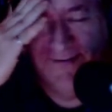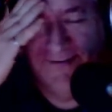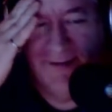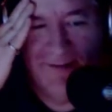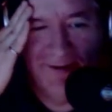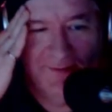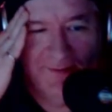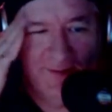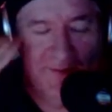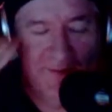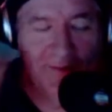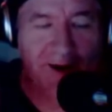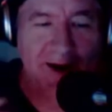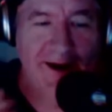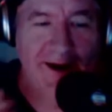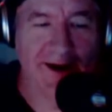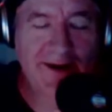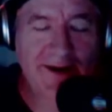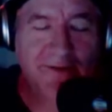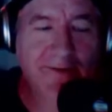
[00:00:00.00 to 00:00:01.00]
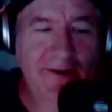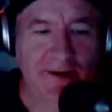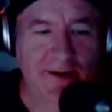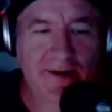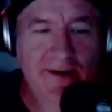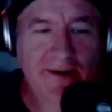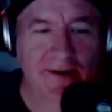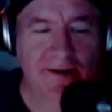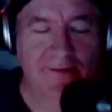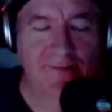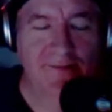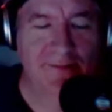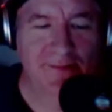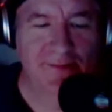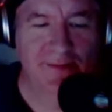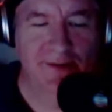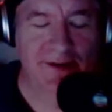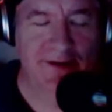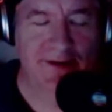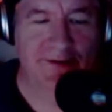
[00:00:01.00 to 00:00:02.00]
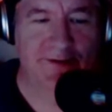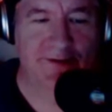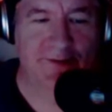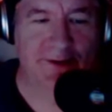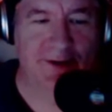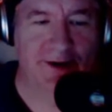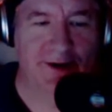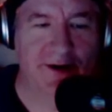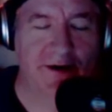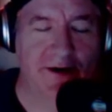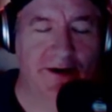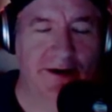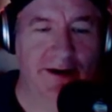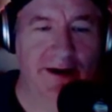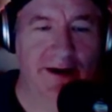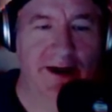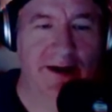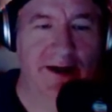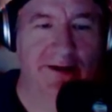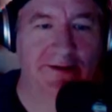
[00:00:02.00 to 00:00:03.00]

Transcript: I must be breaking this really hard today.